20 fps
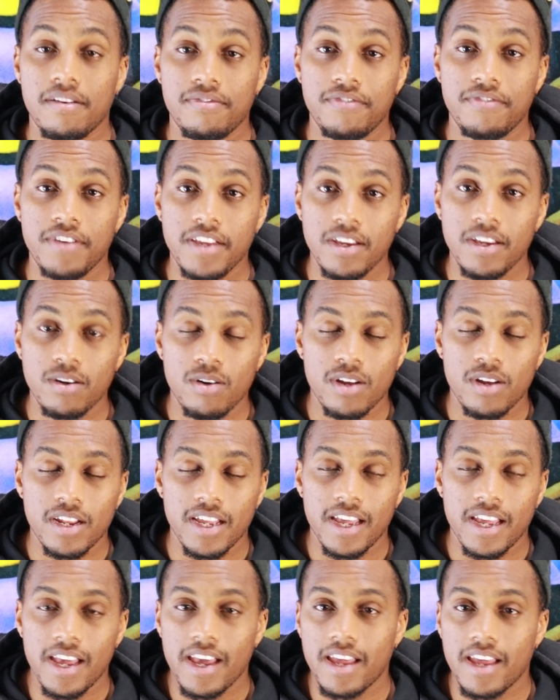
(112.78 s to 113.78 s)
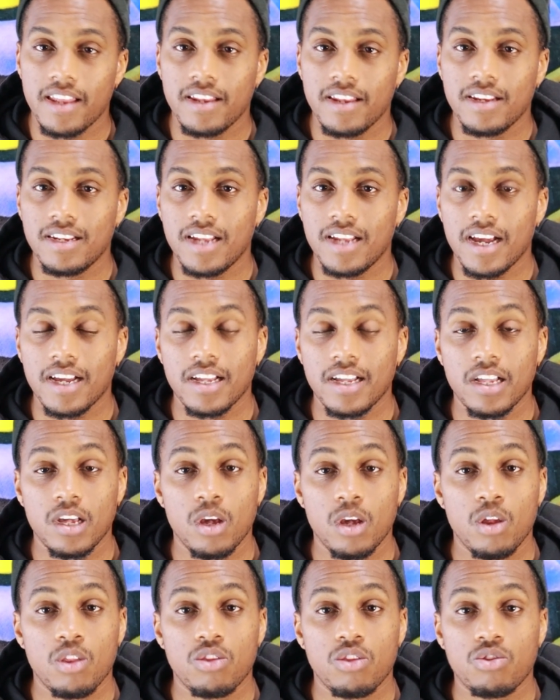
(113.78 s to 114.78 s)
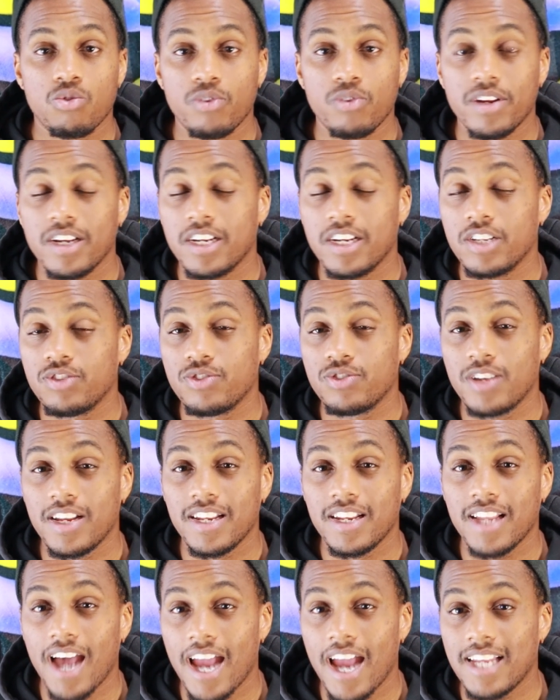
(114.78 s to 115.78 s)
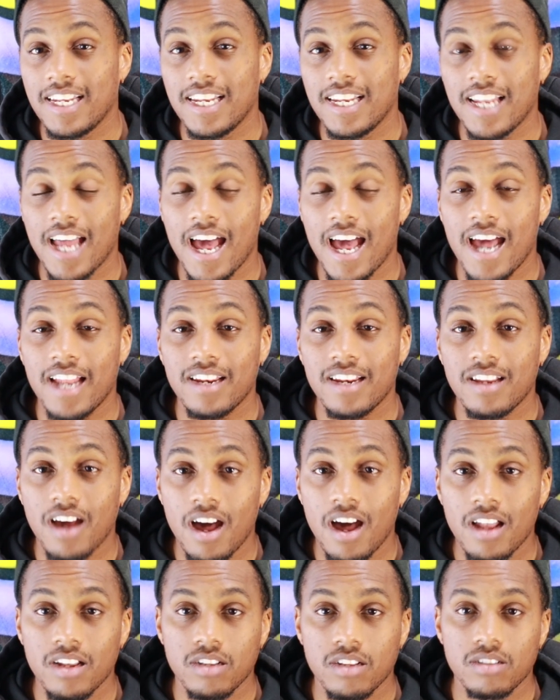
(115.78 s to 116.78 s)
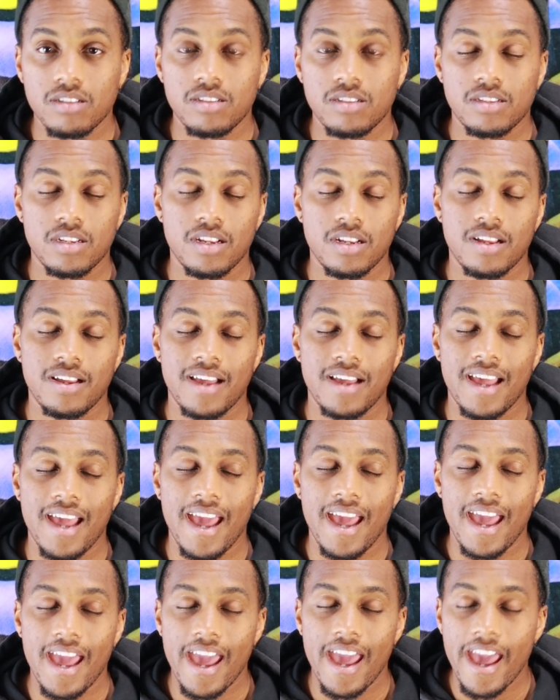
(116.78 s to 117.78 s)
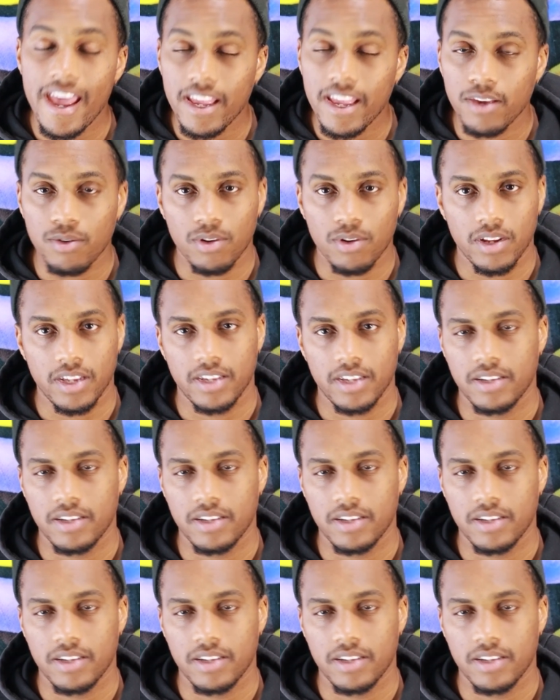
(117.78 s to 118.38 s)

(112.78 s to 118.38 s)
fee on it, and it's like $399 annually,